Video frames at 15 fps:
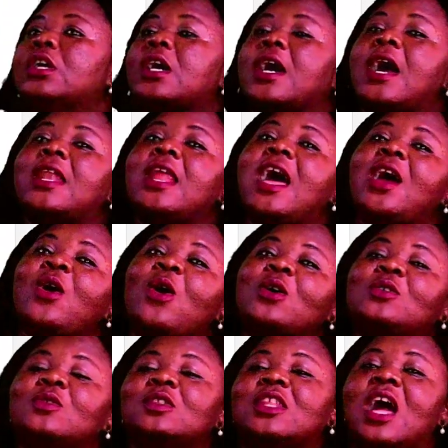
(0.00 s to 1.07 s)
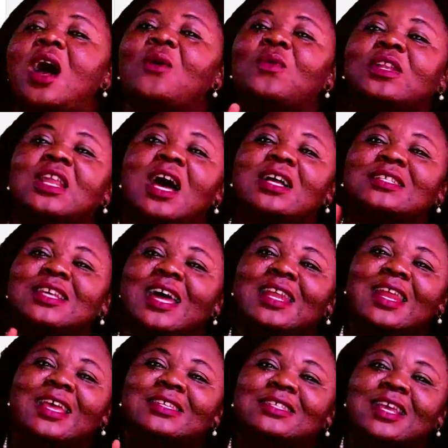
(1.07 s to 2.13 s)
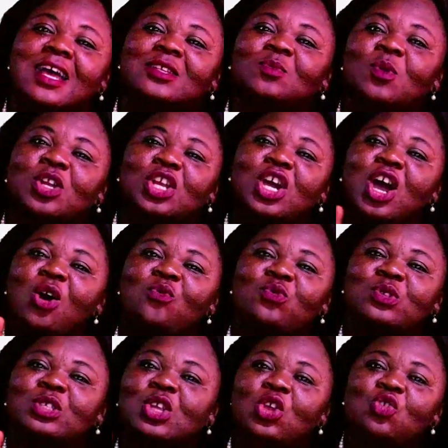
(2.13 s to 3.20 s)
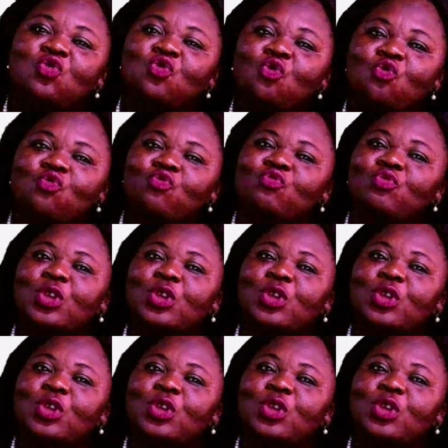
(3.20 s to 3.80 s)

can I go to town without an exit? That Monica will say no.